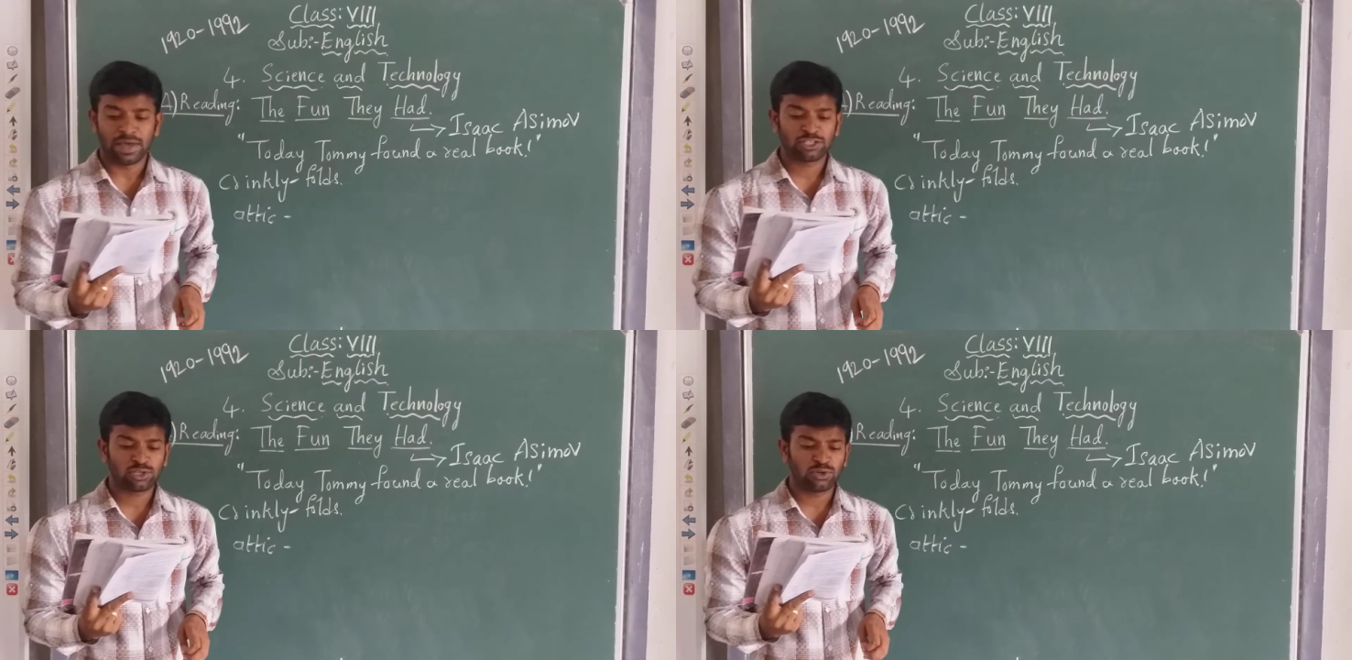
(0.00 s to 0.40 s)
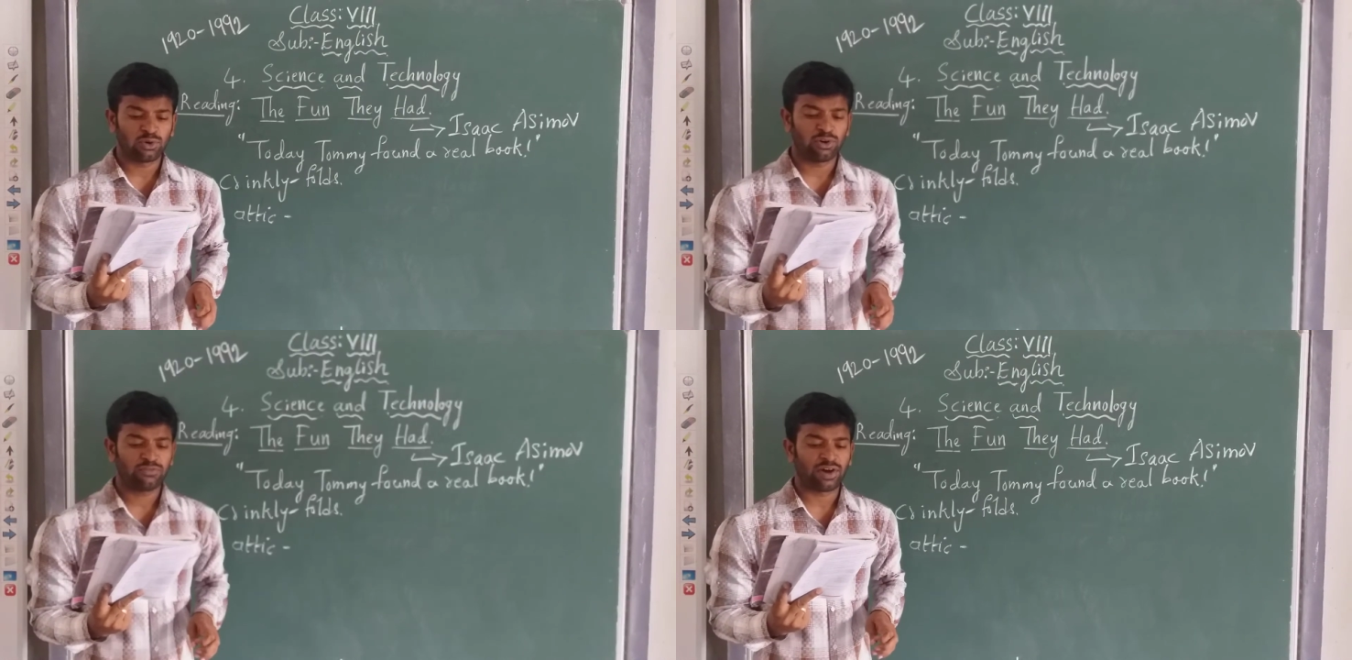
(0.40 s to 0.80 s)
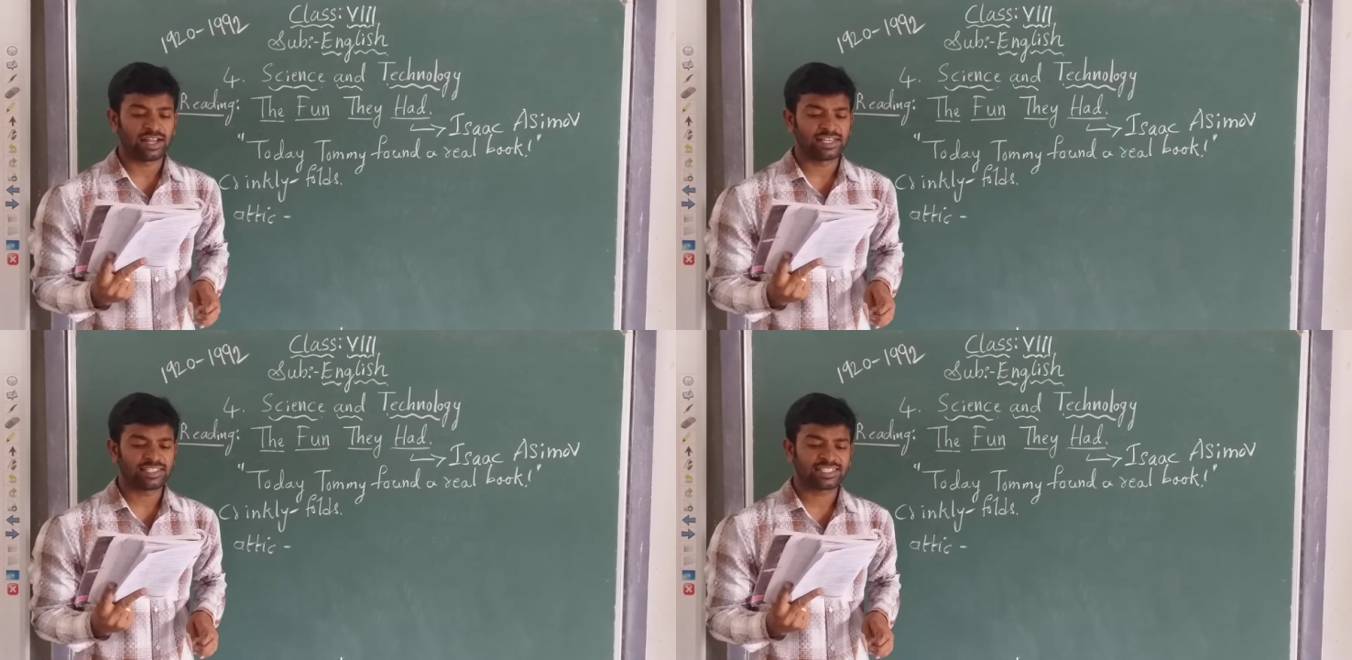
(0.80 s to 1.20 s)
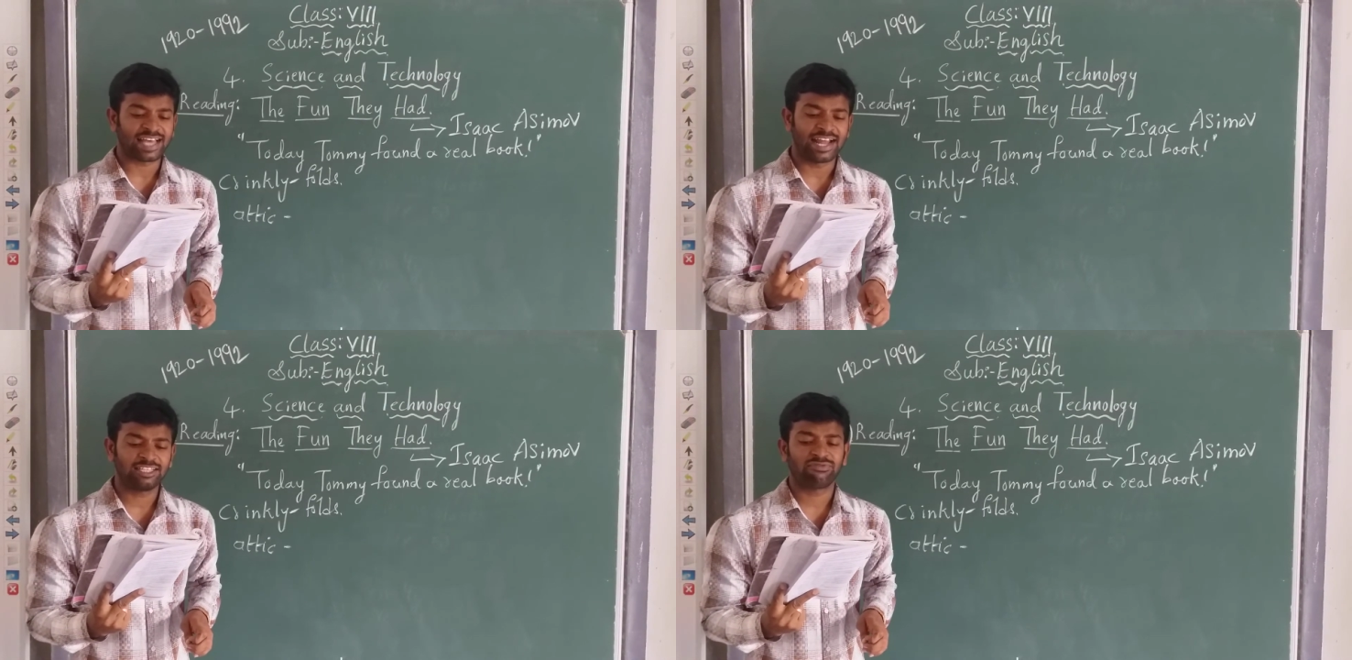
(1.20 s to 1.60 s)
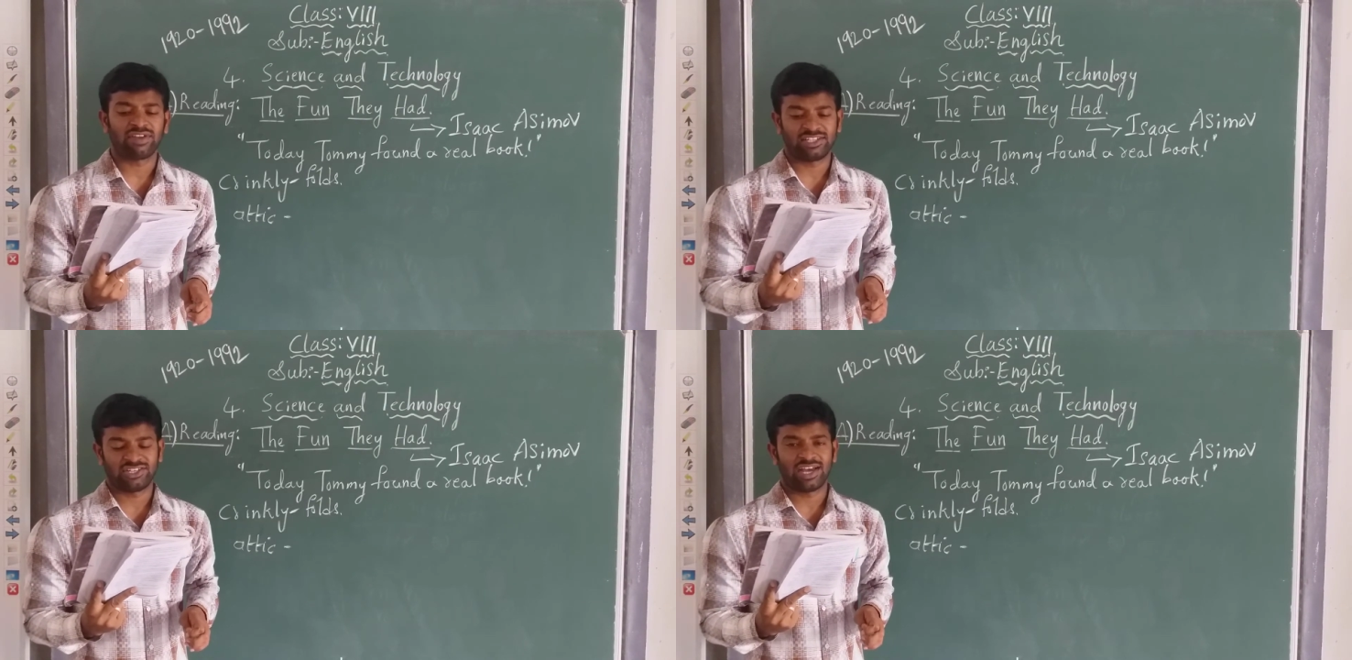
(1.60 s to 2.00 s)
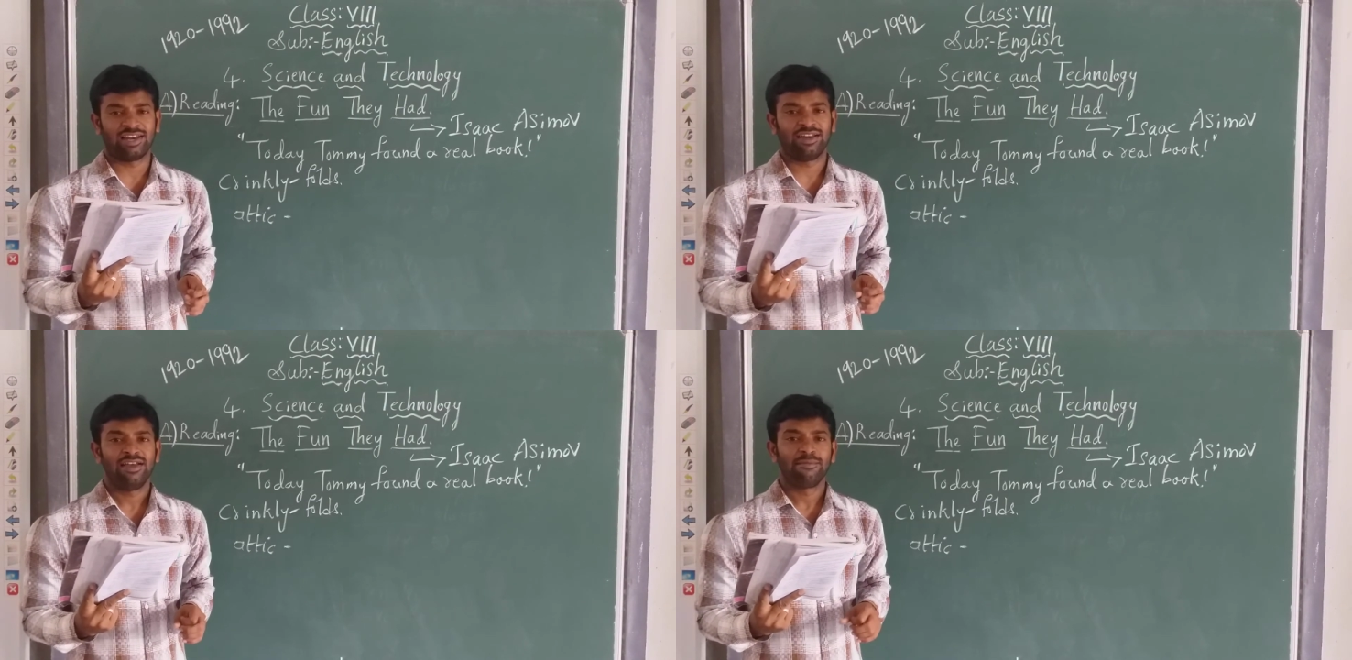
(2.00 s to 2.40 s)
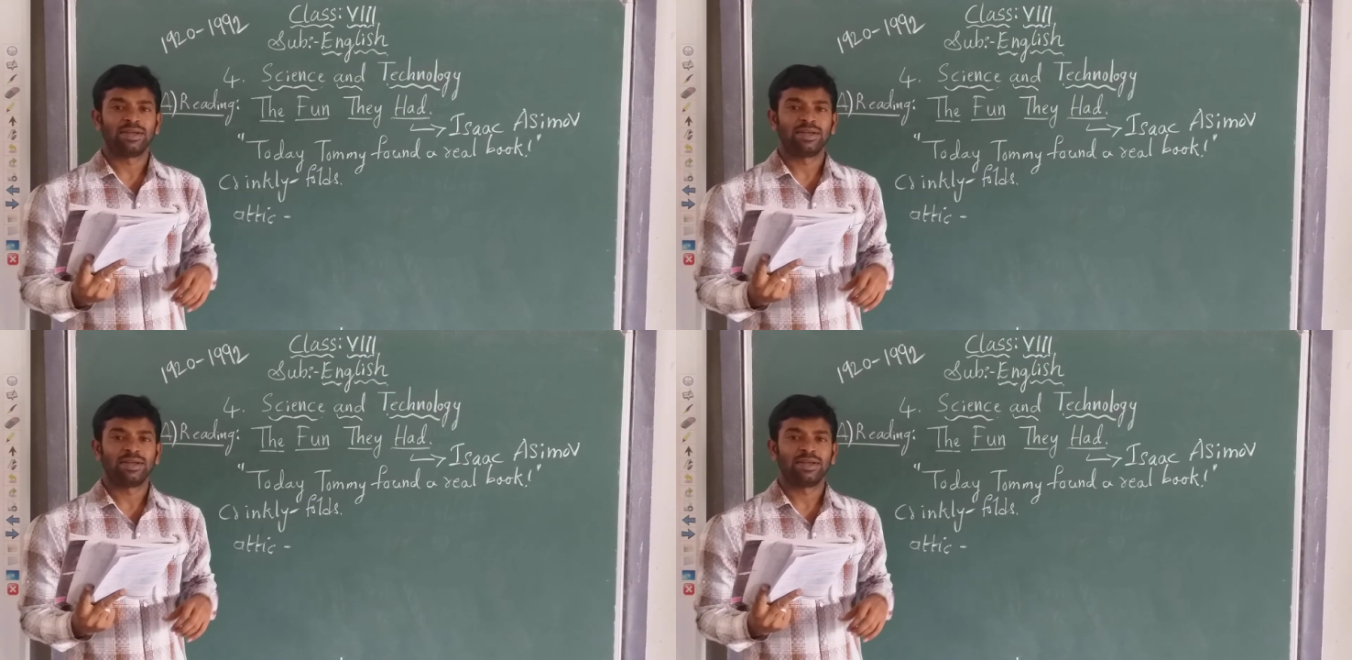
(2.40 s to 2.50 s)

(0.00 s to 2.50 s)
best known for his science fiction.